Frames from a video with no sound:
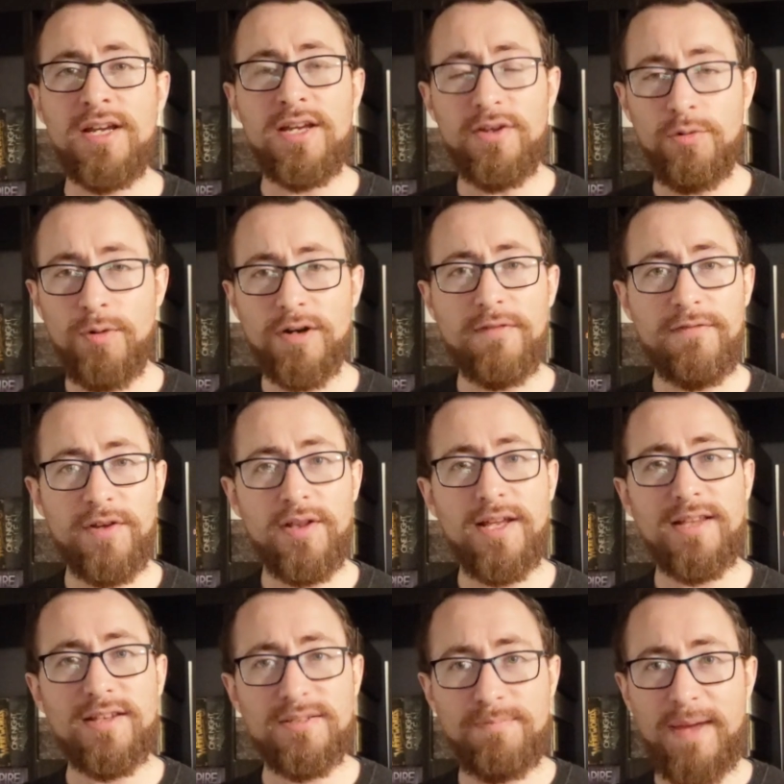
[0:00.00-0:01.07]
You want to feel
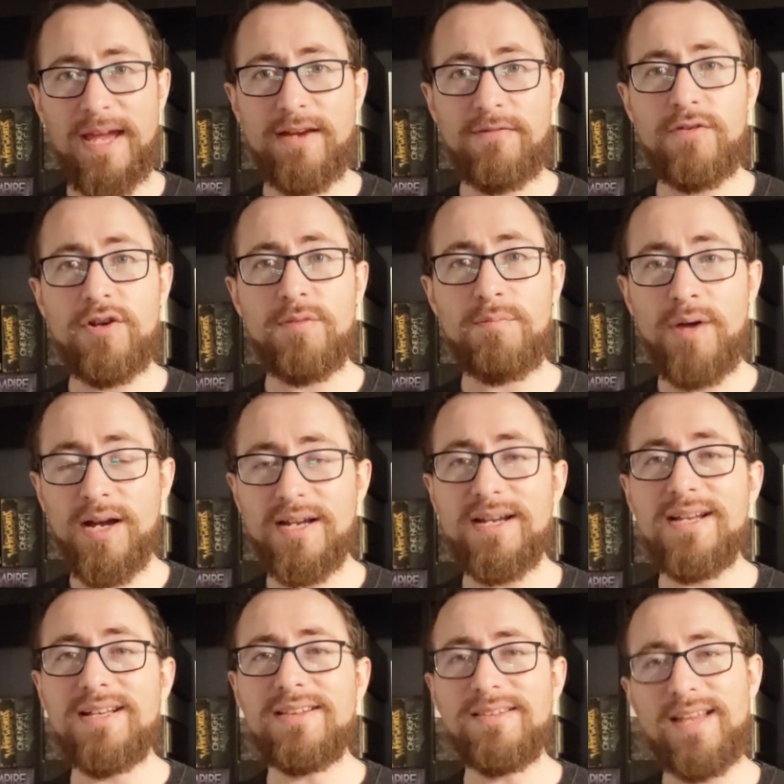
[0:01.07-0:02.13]
like there's bang for your buck,
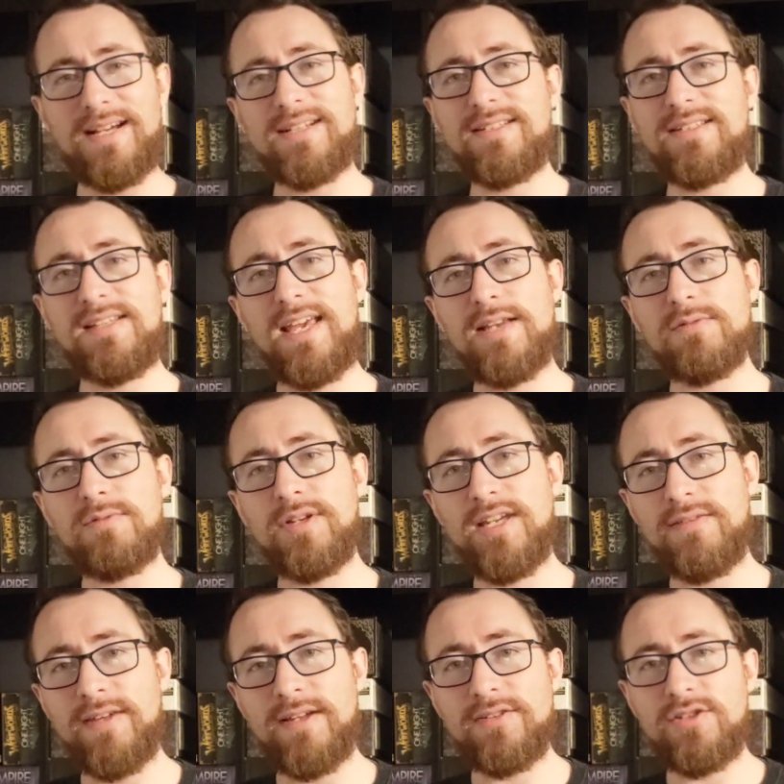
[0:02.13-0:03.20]
legacy games will
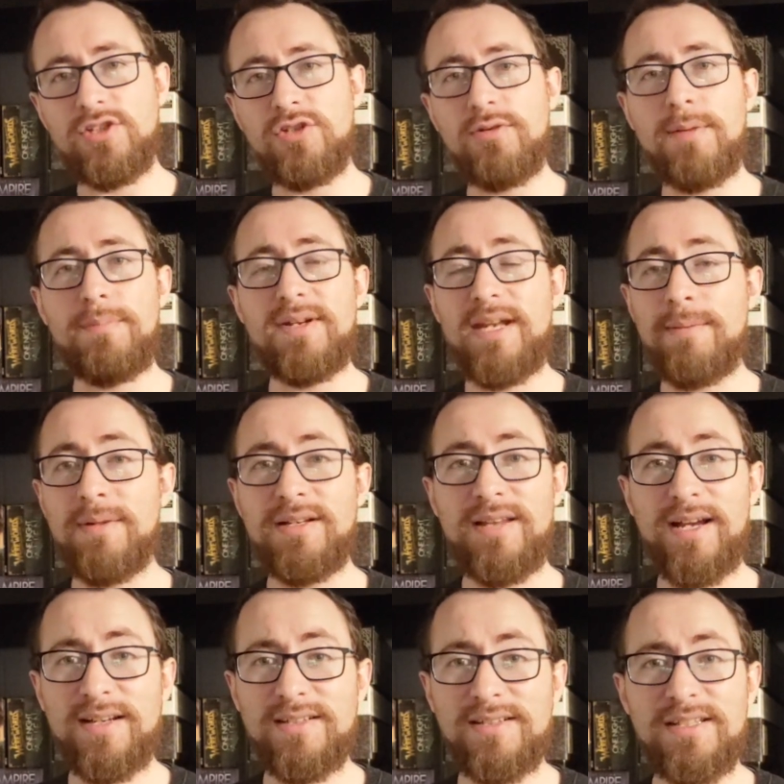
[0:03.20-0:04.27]
give that to you. And Pandemic
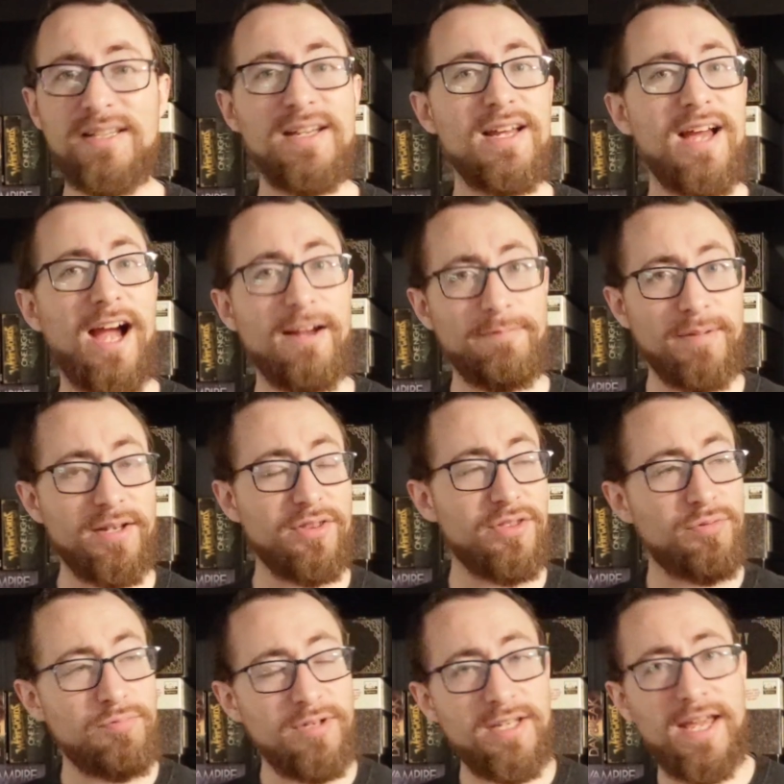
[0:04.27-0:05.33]
Legacy, I've played
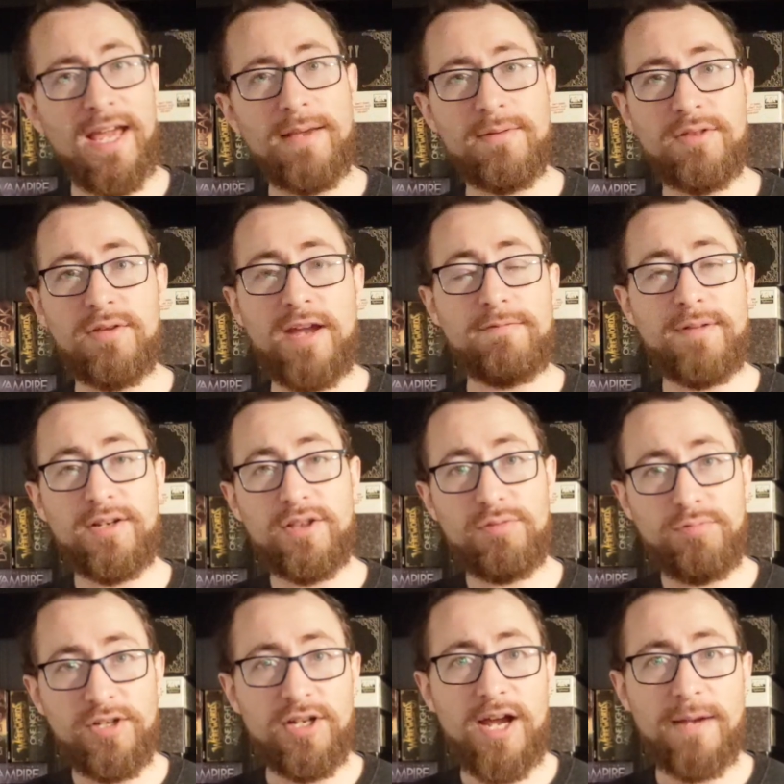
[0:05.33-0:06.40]
it
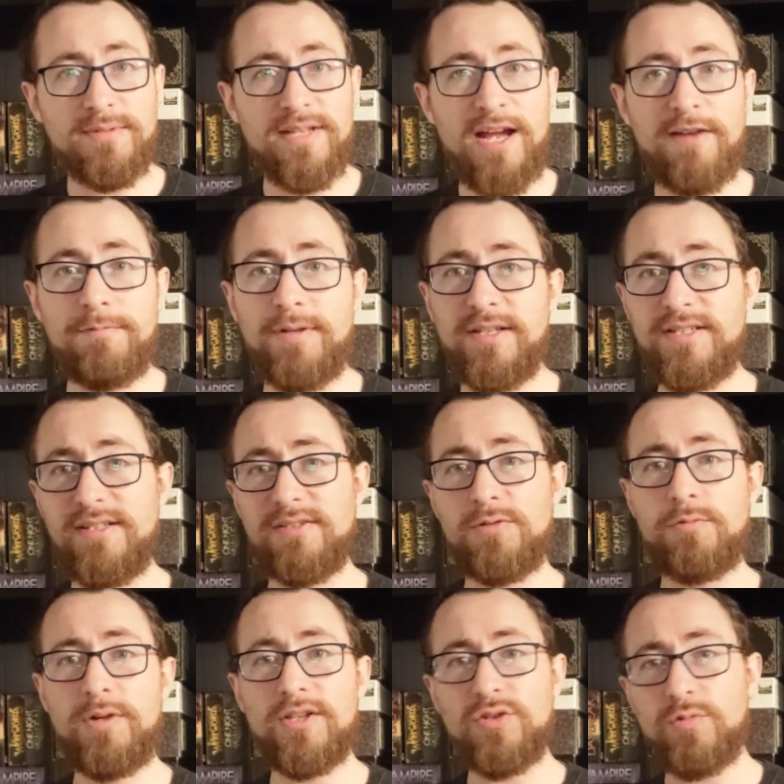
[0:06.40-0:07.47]
3 times now. I've played
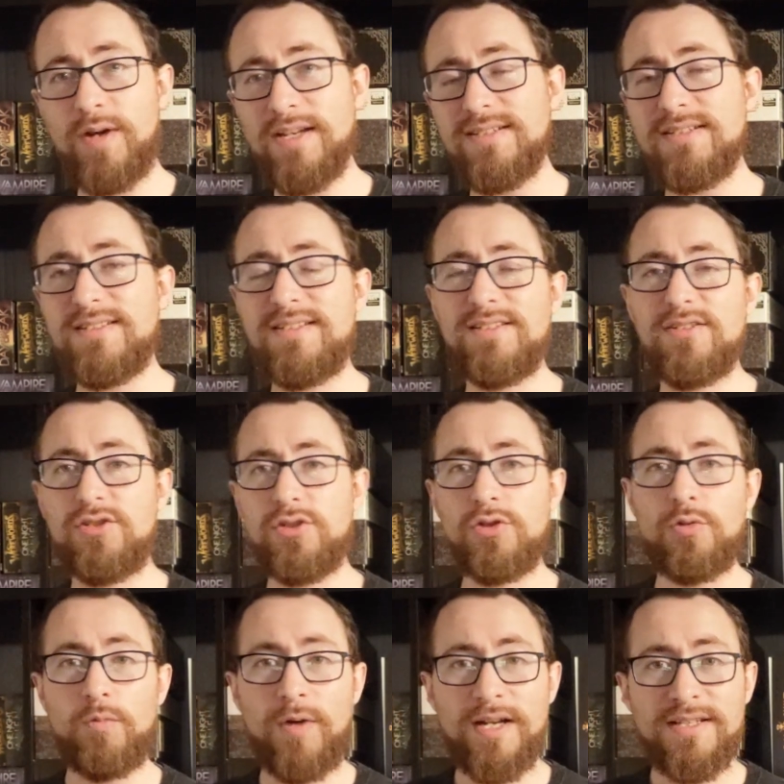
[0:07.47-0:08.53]
Season 1 twice and Season
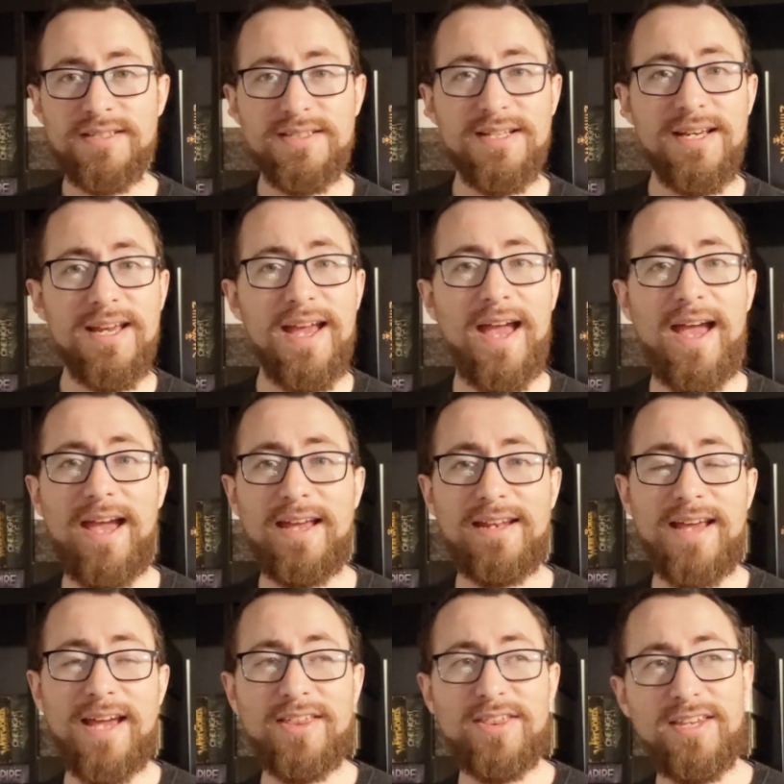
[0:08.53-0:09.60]
2 once,
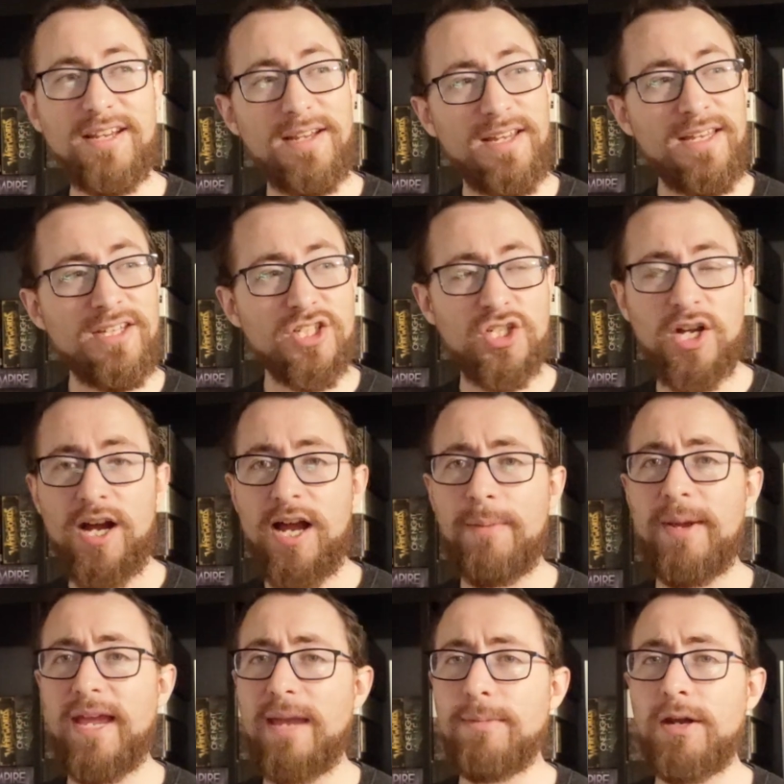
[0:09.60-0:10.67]
and I think each time
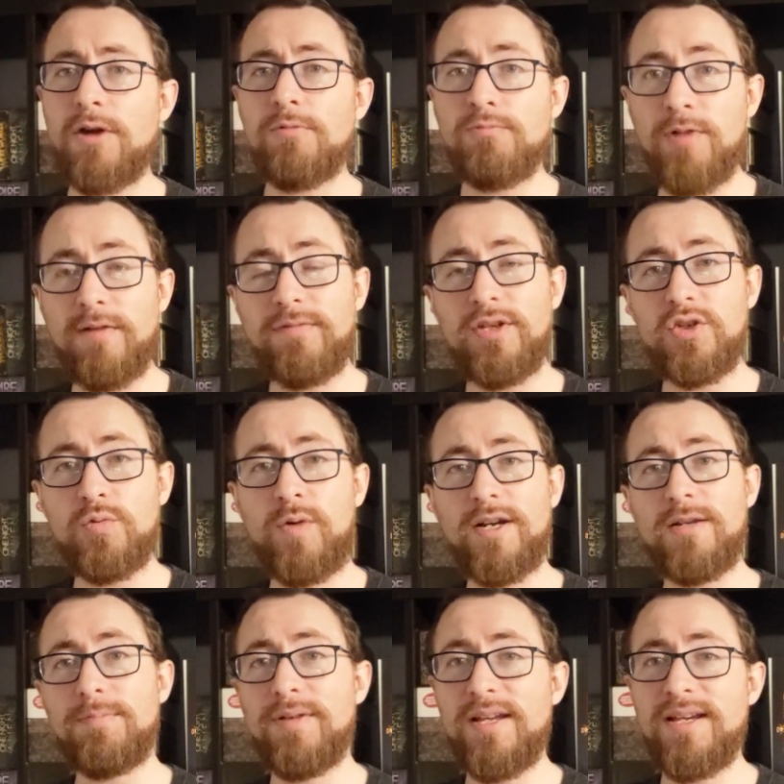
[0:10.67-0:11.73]
I came in at roughly
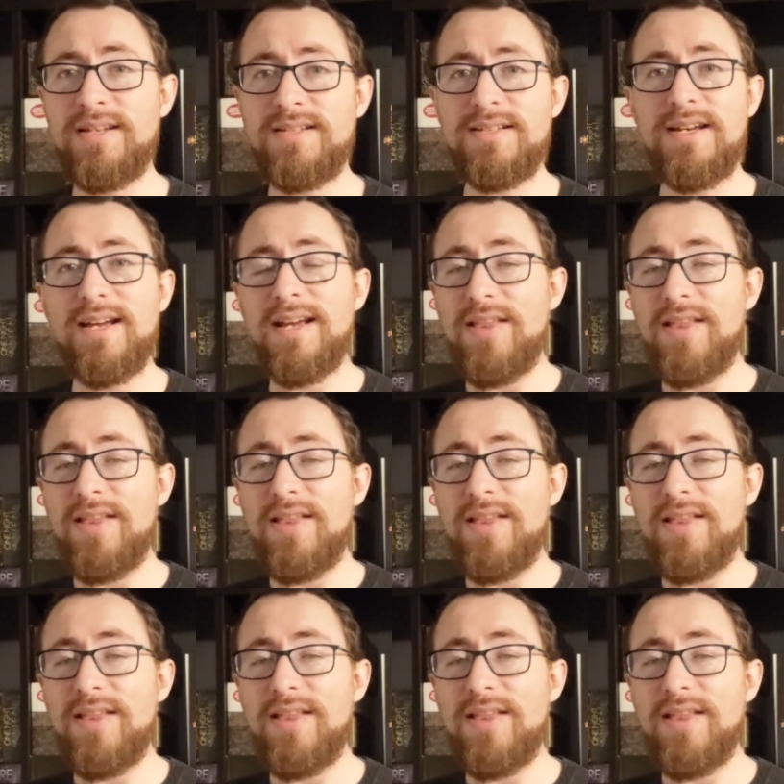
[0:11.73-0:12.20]
20 plays.